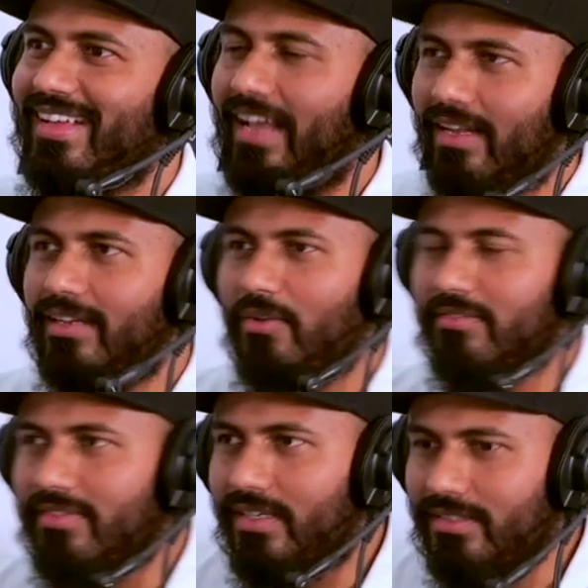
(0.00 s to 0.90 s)
and
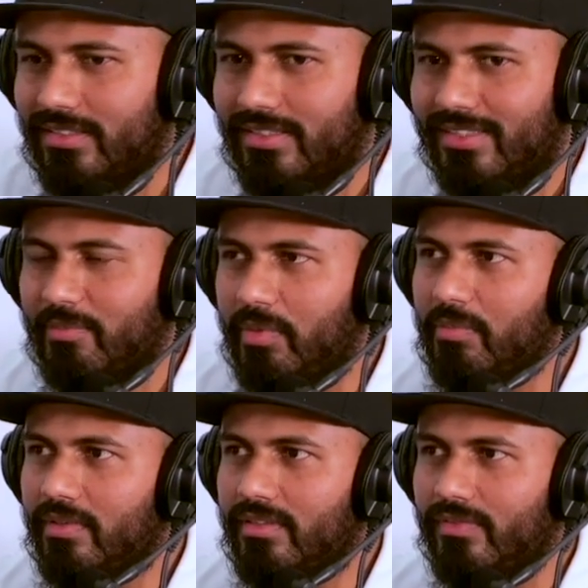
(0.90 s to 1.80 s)
now I see that
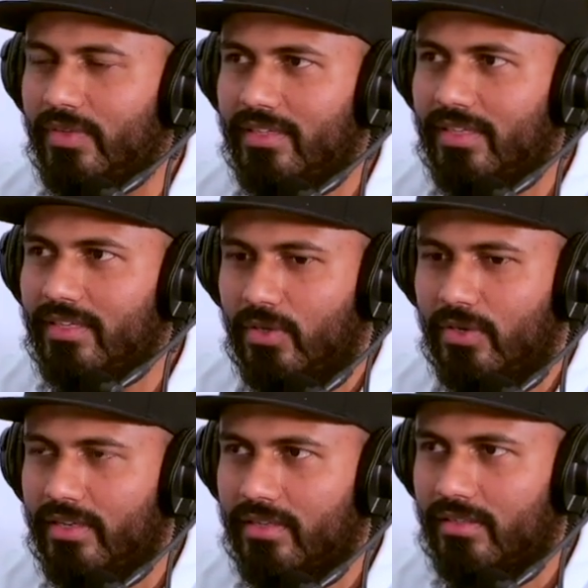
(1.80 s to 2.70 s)
people when they are
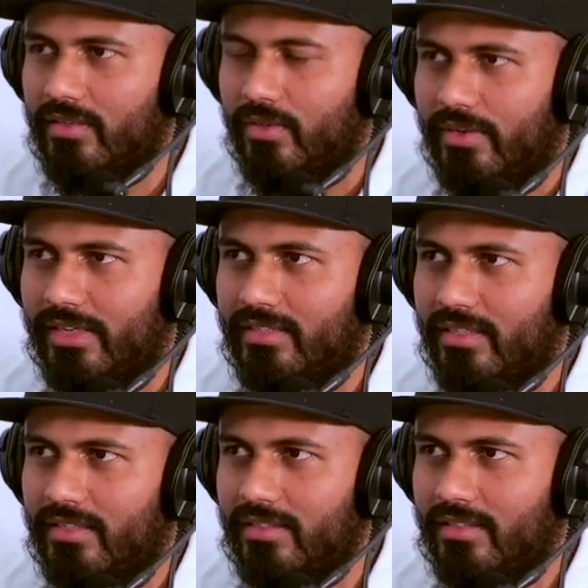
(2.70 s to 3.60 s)
talking or
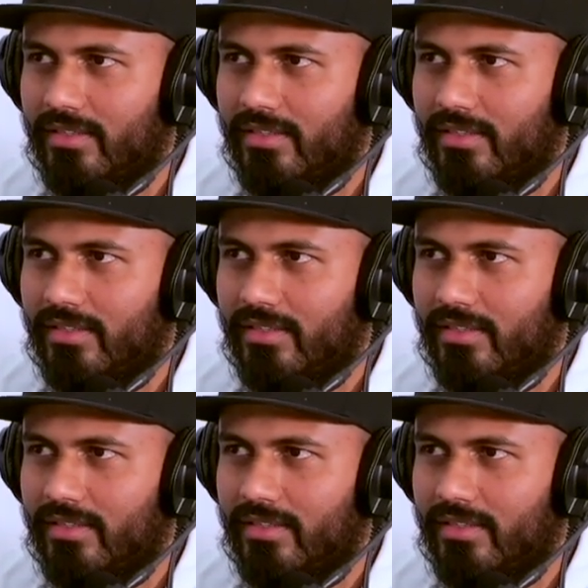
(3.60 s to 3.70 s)
writing,